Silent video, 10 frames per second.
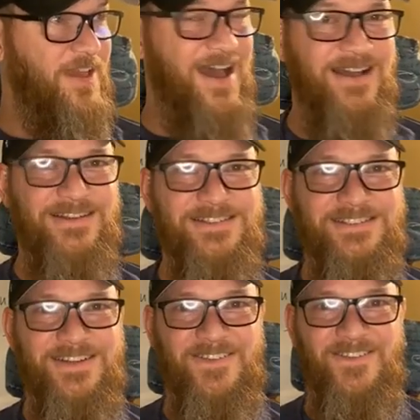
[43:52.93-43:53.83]
Yeah,
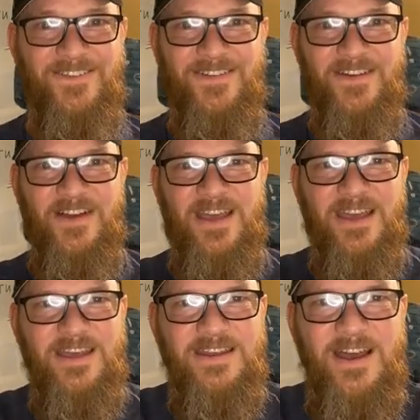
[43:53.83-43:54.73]
so,
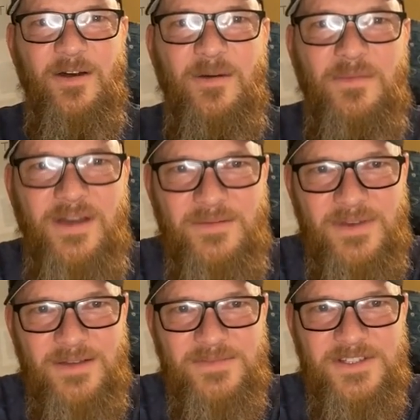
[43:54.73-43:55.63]
okay, now,
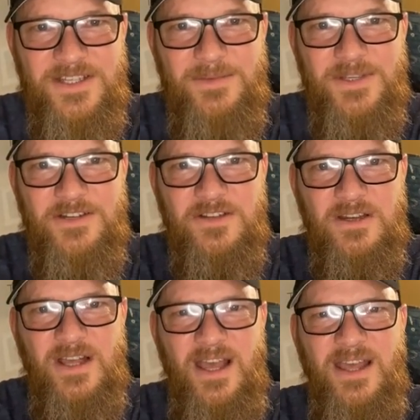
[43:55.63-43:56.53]
I'm keep getting
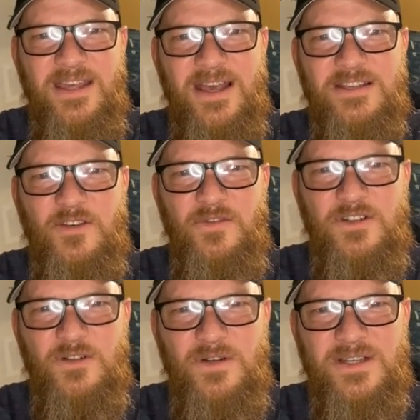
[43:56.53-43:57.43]
started. Yeah, so
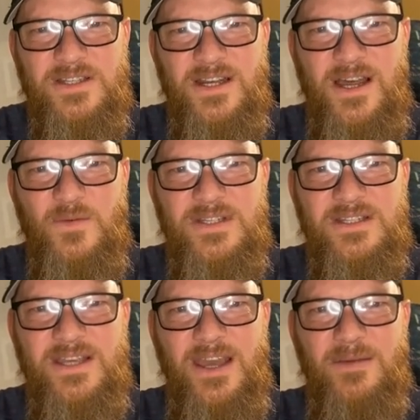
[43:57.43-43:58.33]
Victoria said, I was
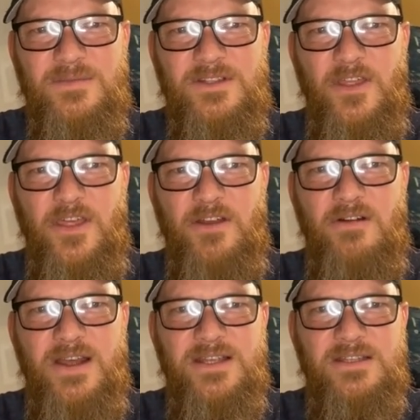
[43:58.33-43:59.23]
scammed
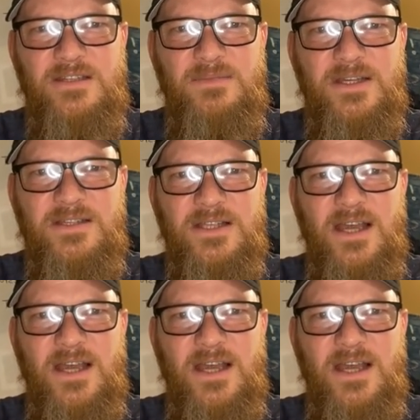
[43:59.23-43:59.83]
thrice to be